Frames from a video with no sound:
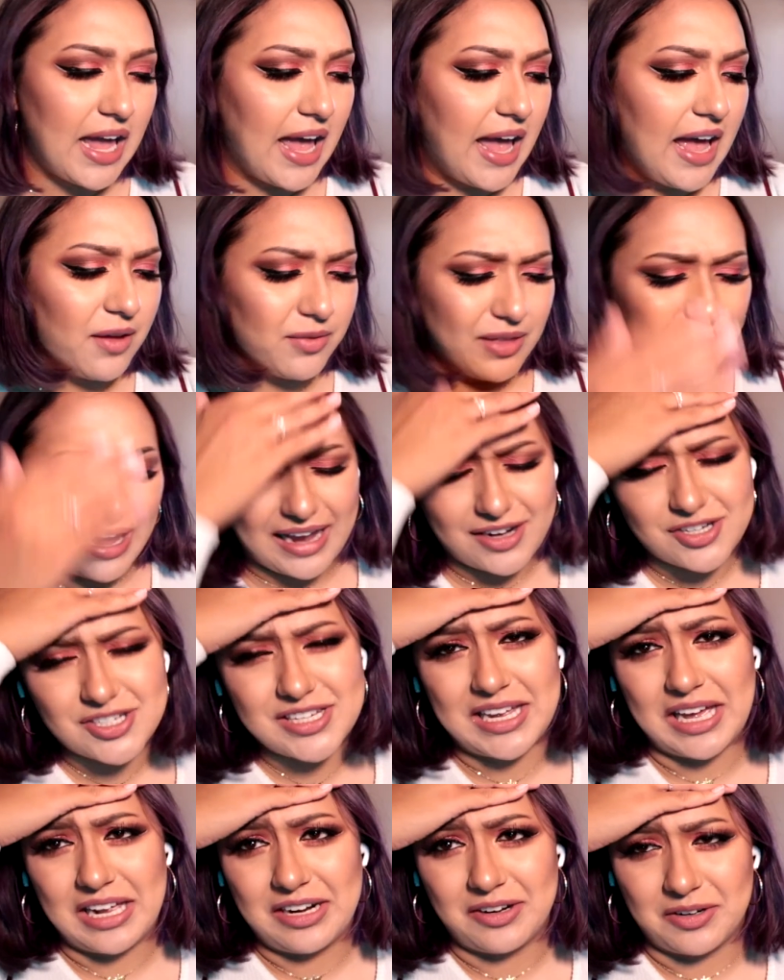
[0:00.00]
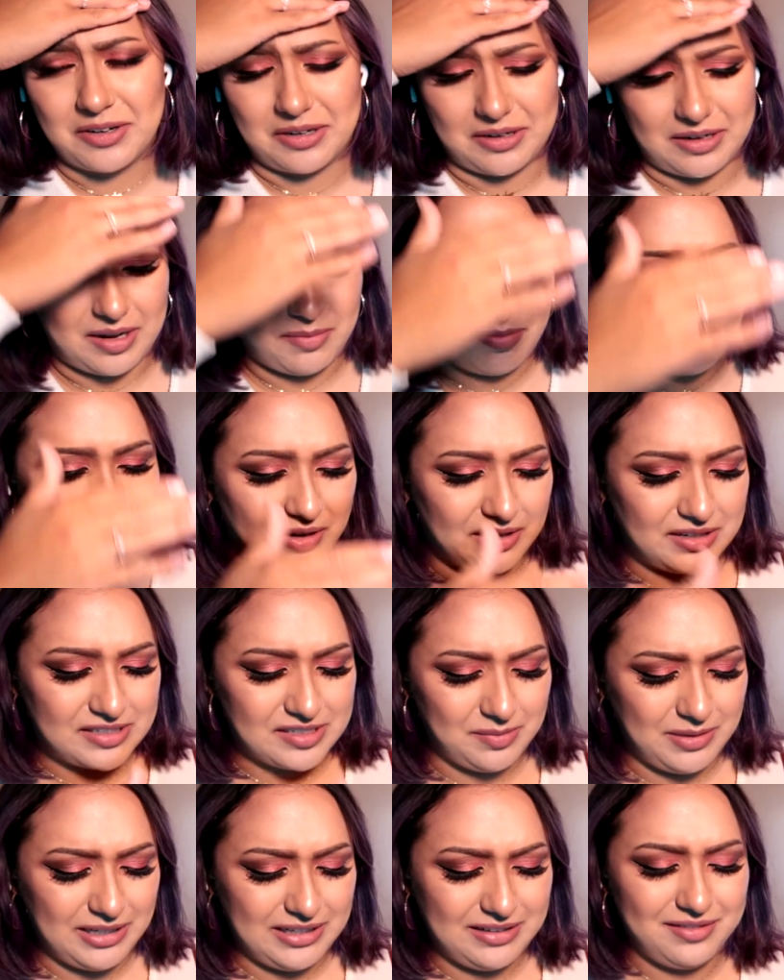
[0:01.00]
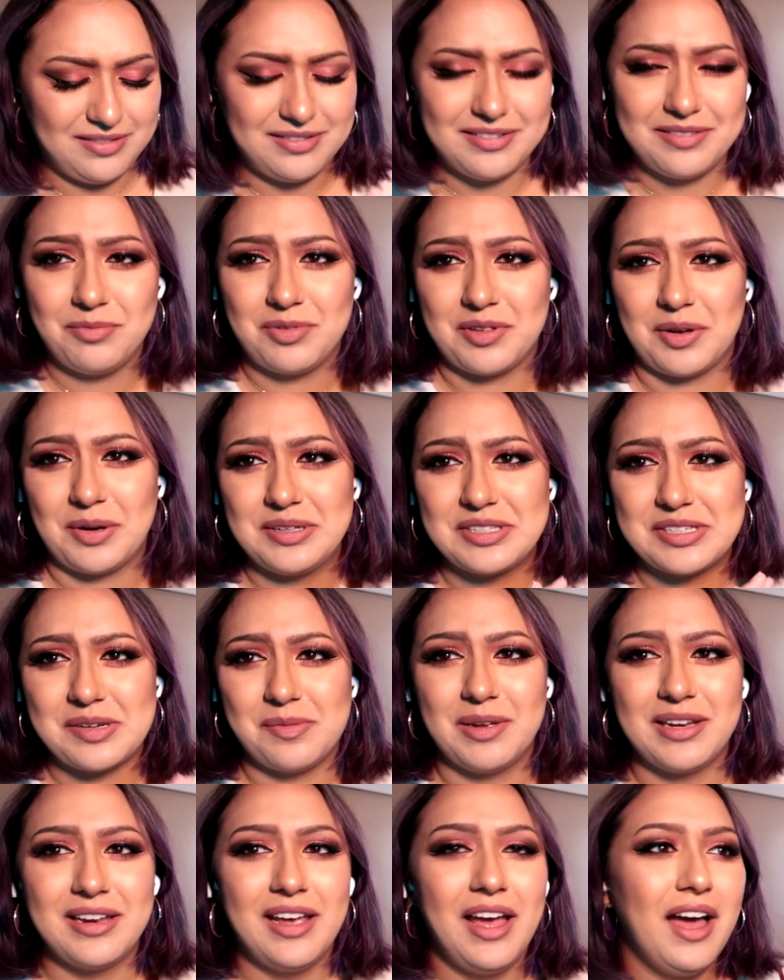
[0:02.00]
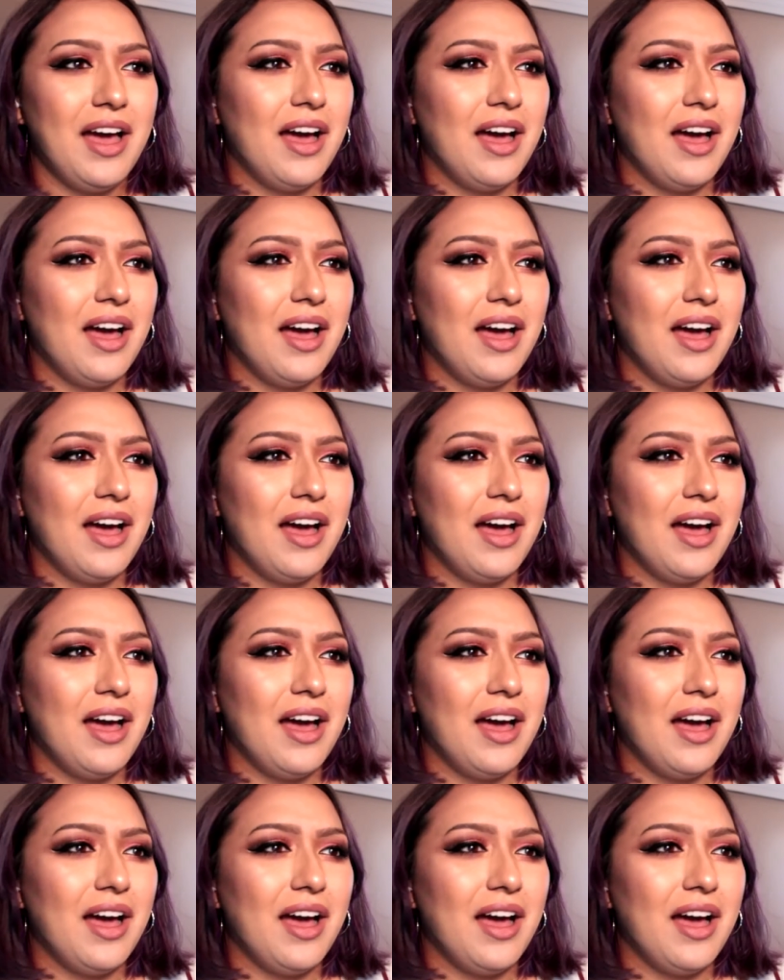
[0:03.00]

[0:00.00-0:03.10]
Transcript: Ow, that actually kind of hurt. I'm sorry, Jimin. Sorry, Jimin.